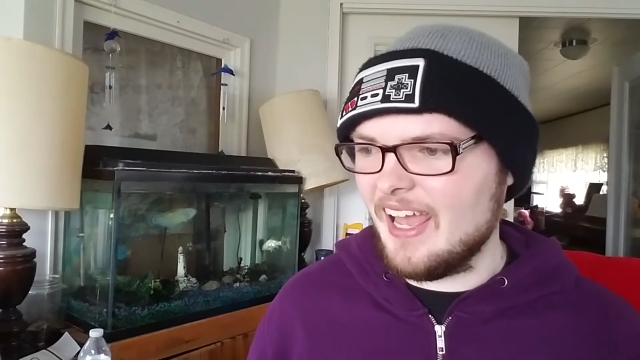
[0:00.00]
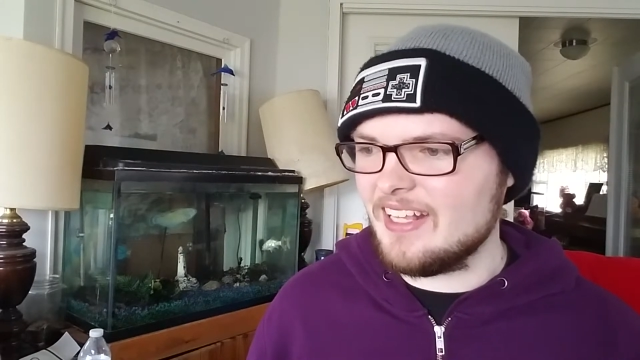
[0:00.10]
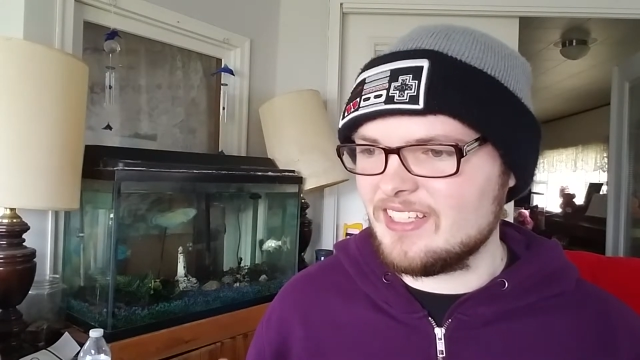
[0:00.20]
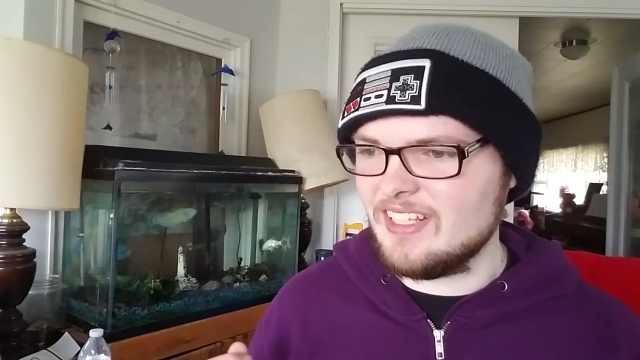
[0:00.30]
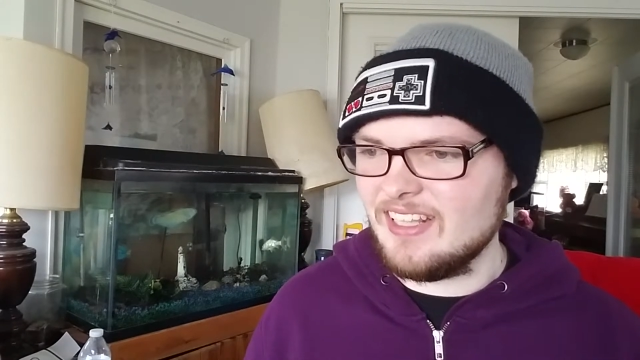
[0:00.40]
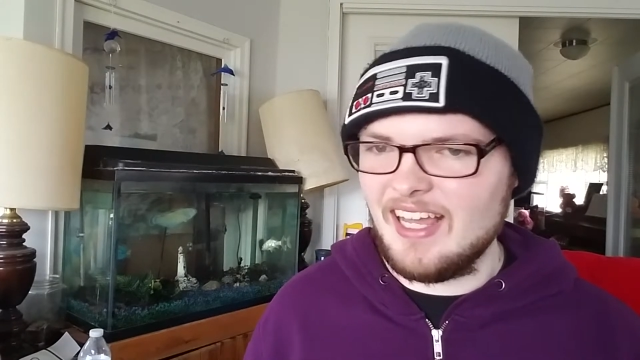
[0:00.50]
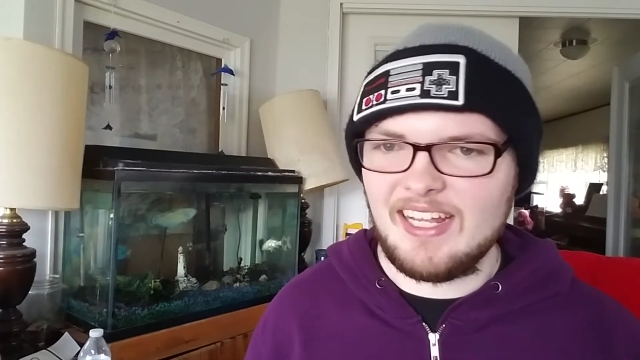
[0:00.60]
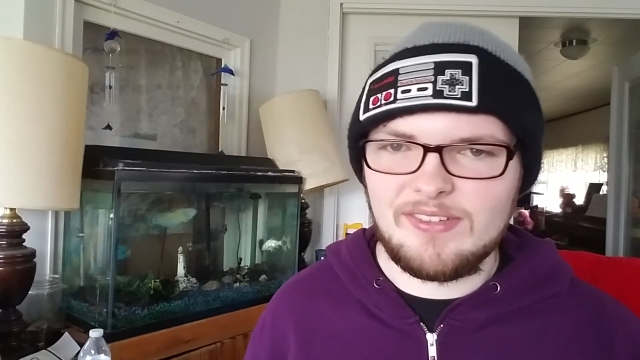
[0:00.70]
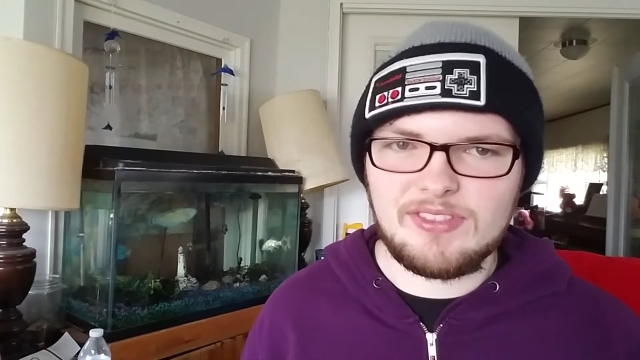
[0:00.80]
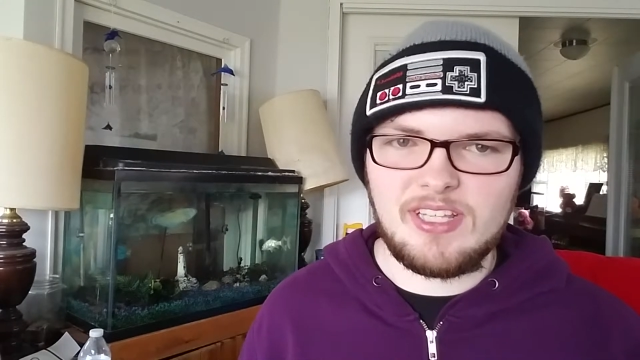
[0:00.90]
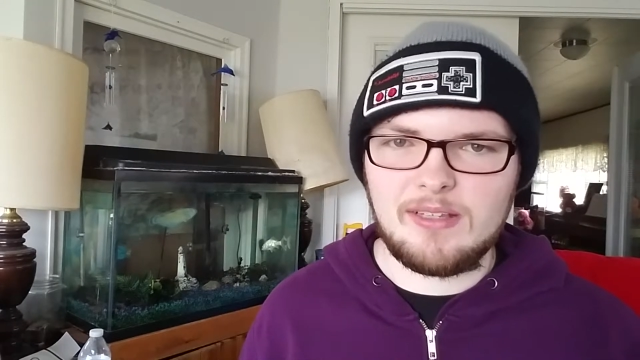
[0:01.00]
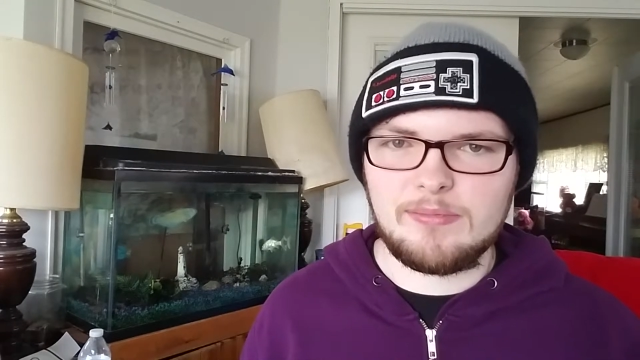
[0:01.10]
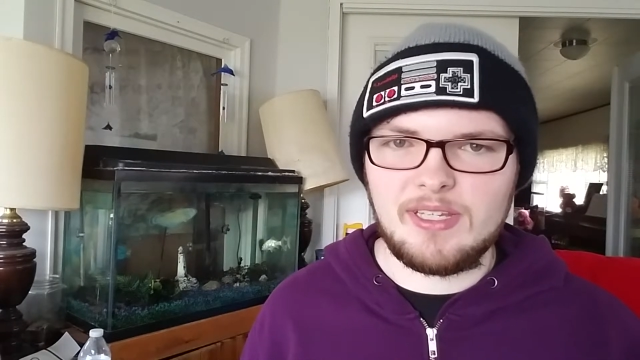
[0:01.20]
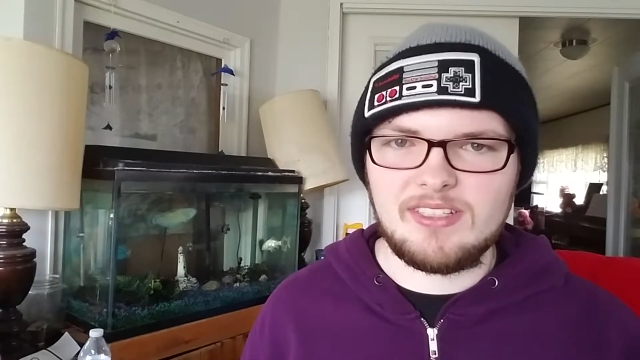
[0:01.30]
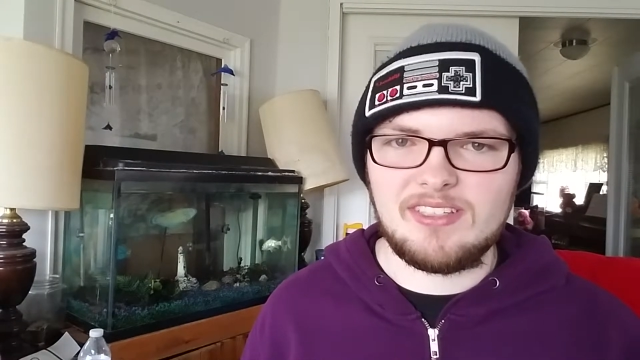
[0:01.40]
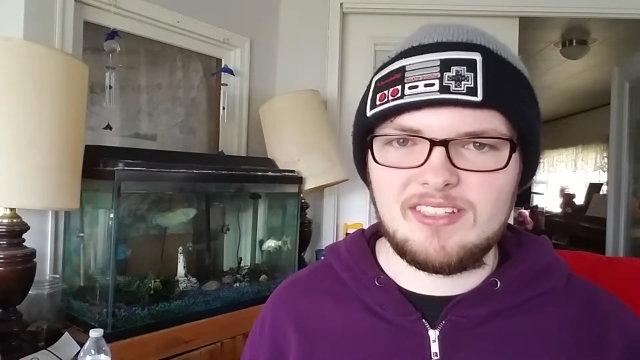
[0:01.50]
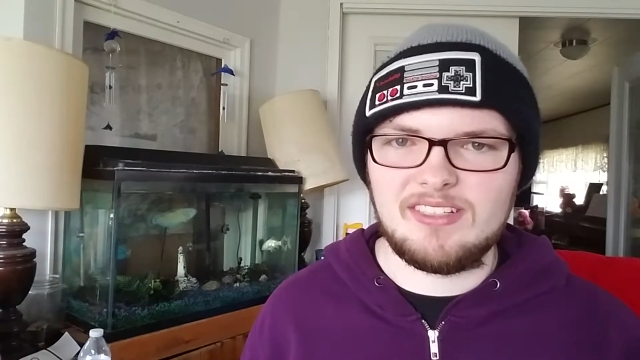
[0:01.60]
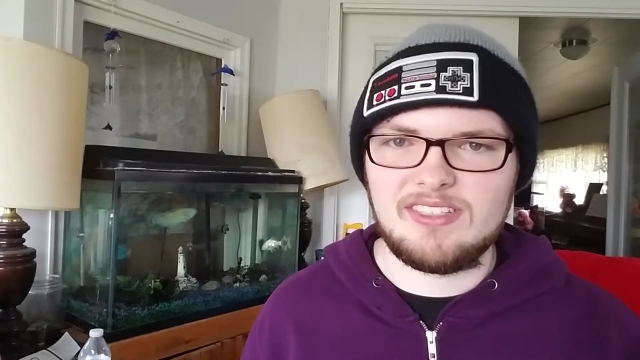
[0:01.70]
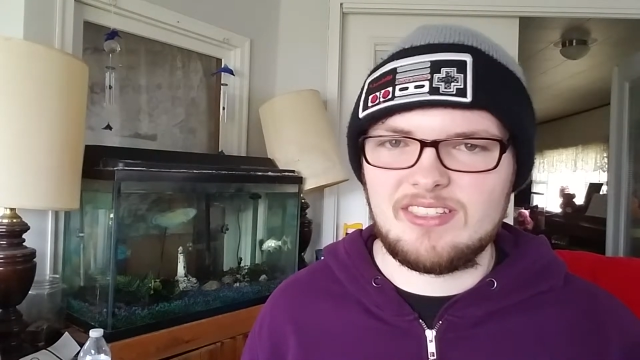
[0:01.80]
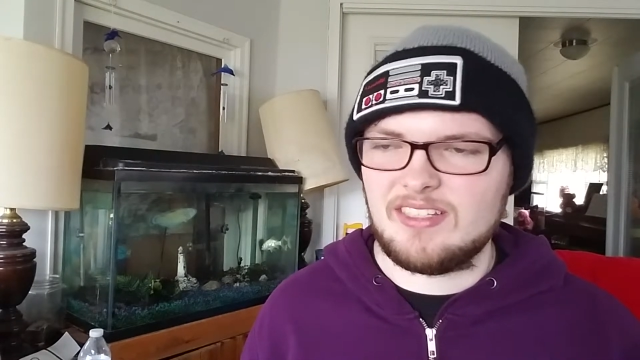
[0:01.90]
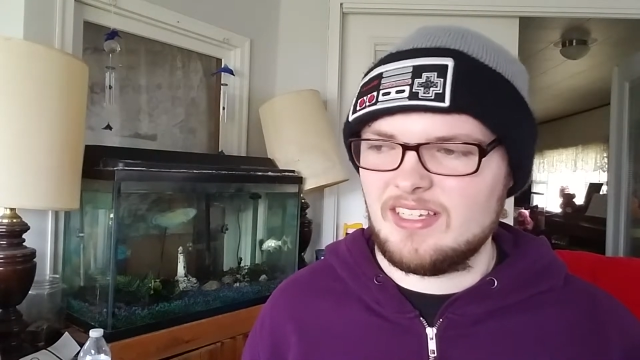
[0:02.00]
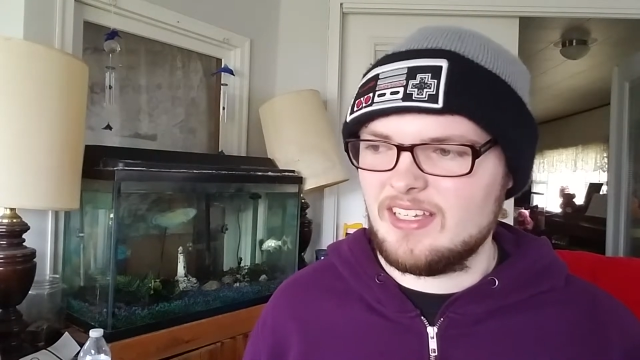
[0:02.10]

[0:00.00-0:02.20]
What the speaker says: has a lot of set pieces.